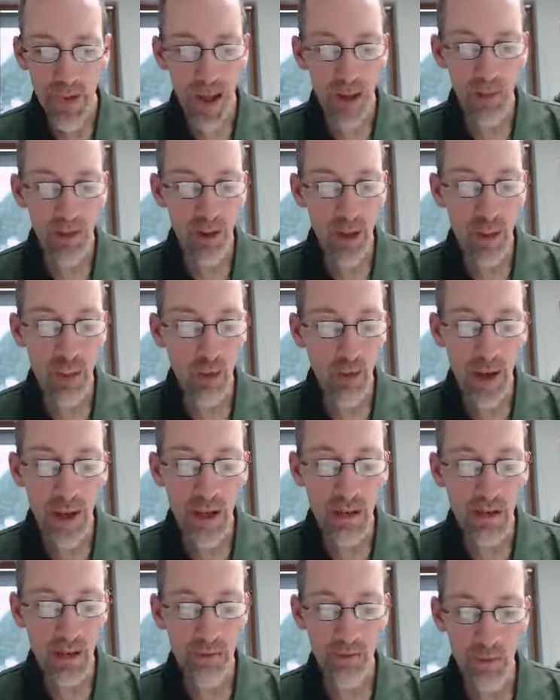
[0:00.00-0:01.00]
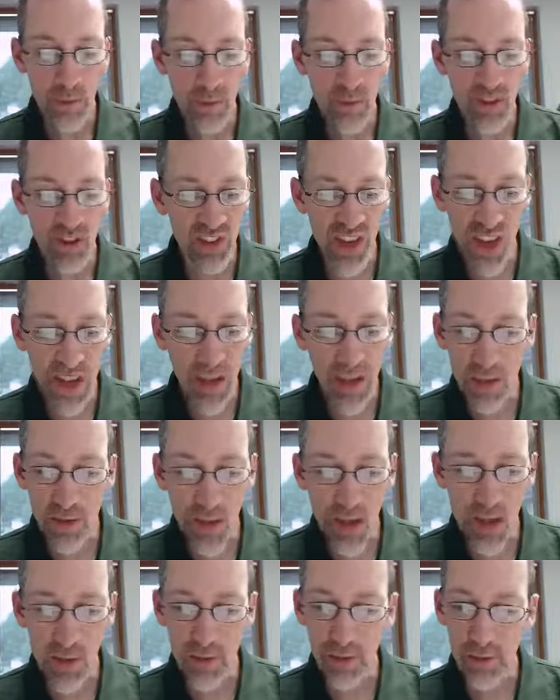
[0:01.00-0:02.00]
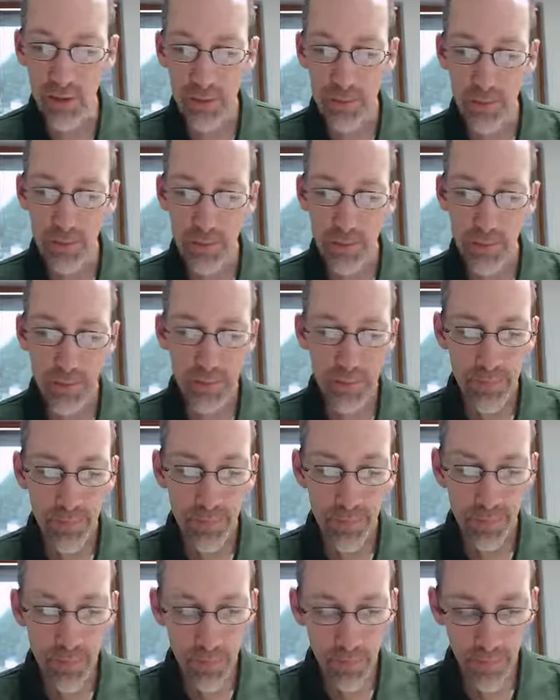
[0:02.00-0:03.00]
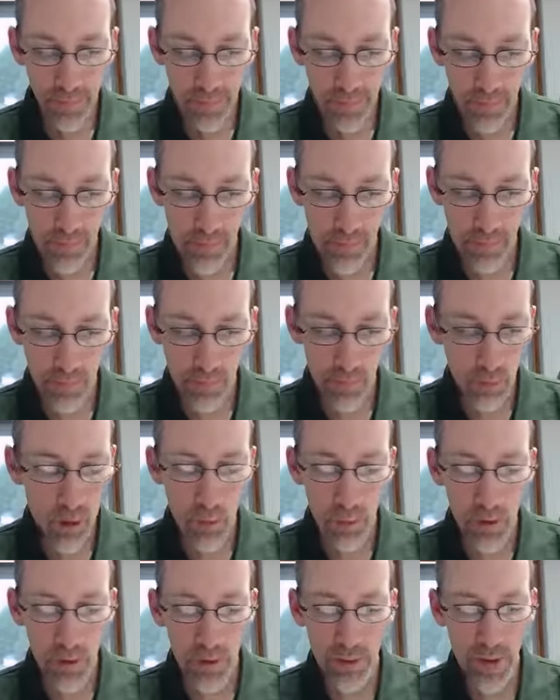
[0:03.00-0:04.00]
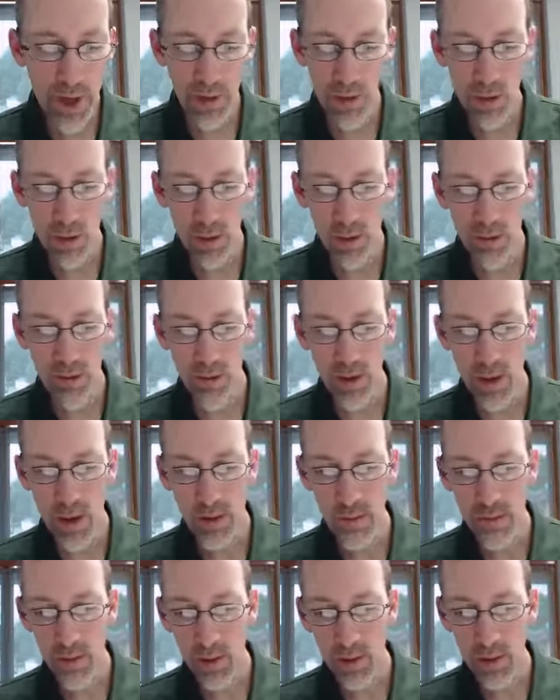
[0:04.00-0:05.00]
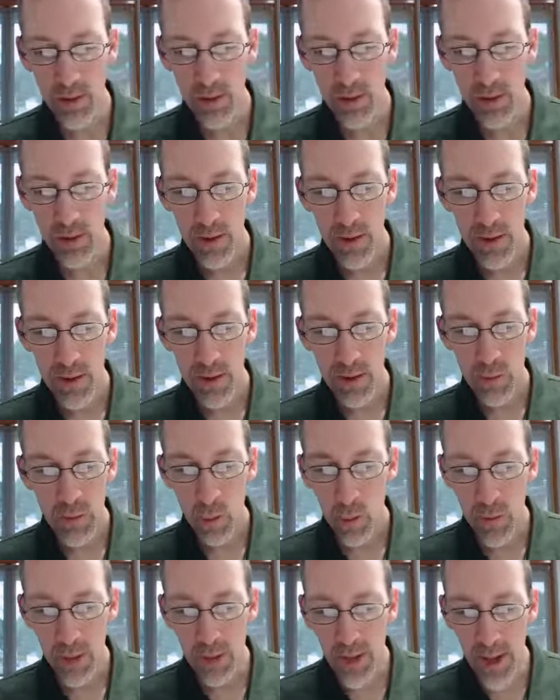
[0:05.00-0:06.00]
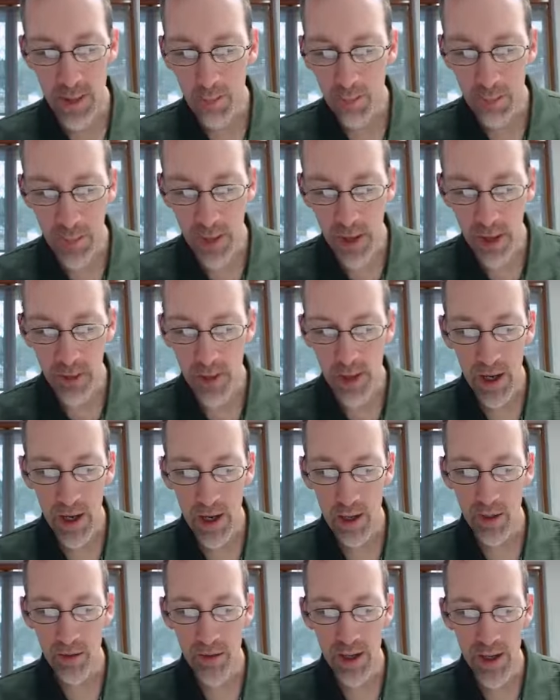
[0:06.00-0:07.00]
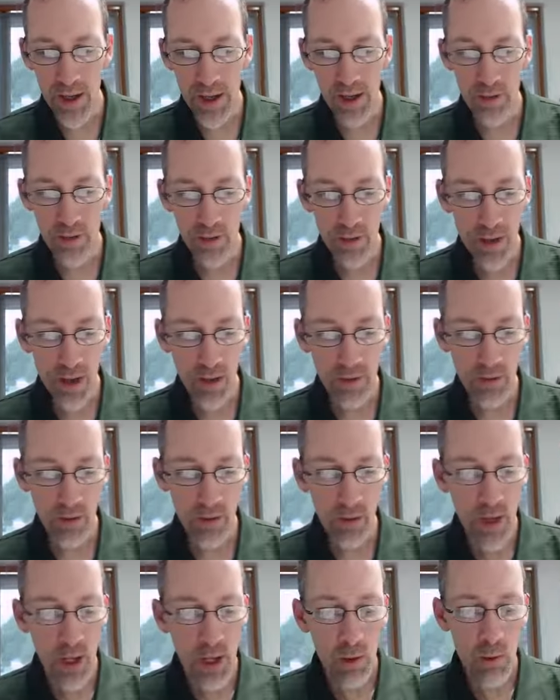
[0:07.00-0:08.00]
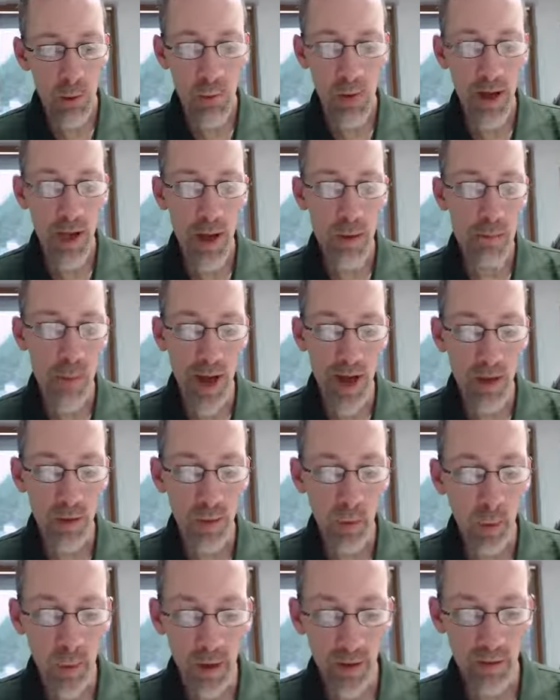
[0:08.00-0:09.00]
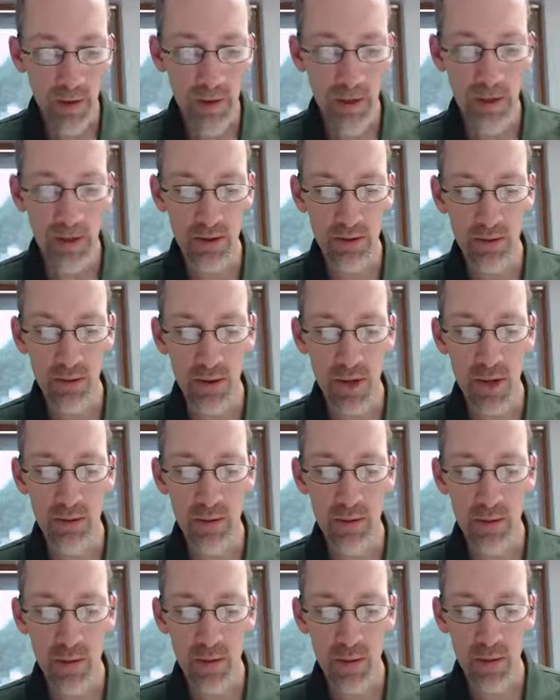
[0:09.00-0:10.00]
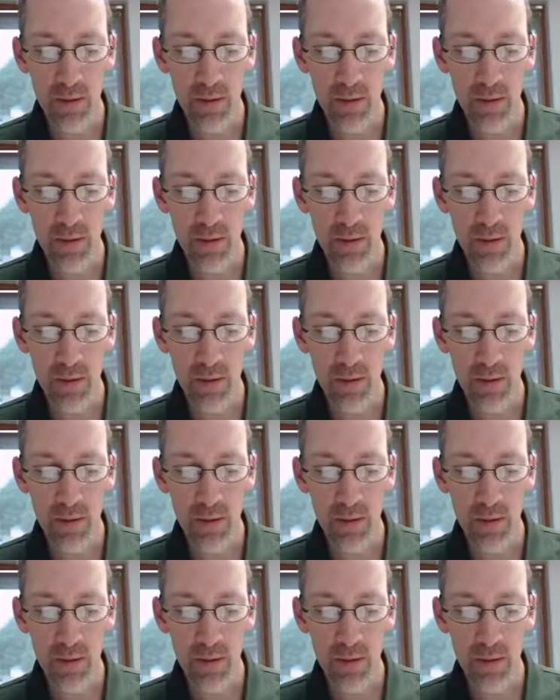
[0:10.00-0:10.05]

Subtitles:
of liberation from sin and death. We will not hurt forever. We will not bury our dead forever. We will not battle weariness forever.